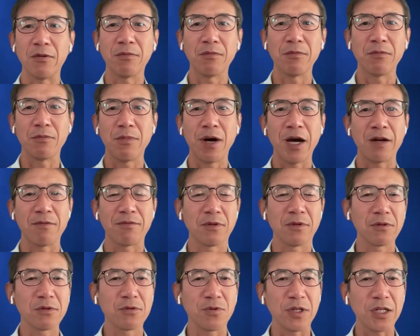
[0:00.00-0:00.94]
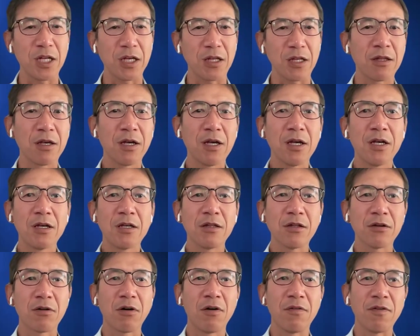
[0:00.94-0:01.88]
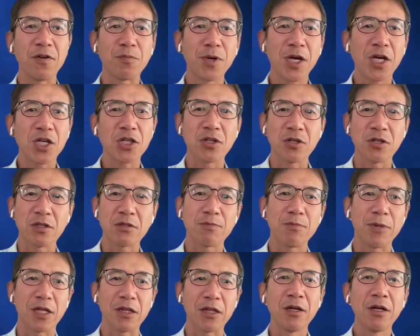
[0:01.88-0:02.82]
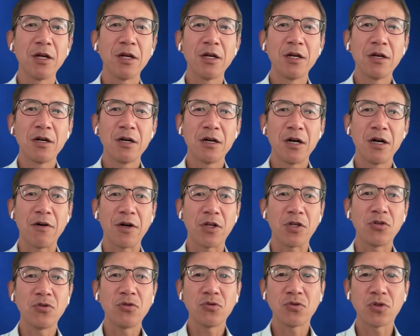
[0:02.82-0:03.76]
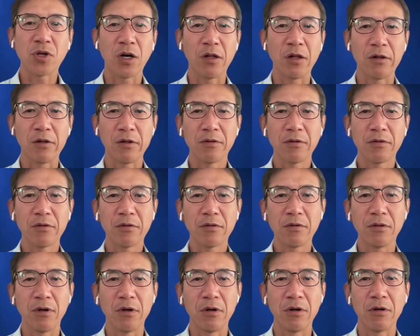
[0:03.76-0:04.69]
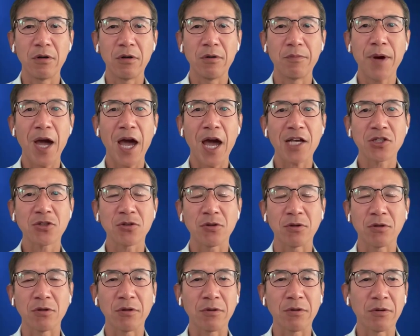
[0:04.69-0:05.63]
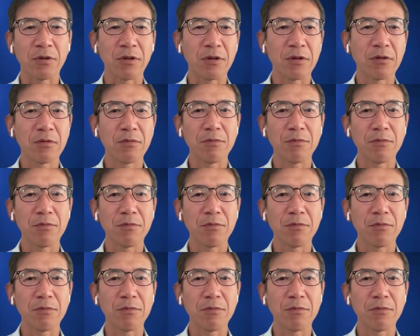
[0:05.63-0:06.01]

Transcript: might have treated the COVID patients, but our usual passion on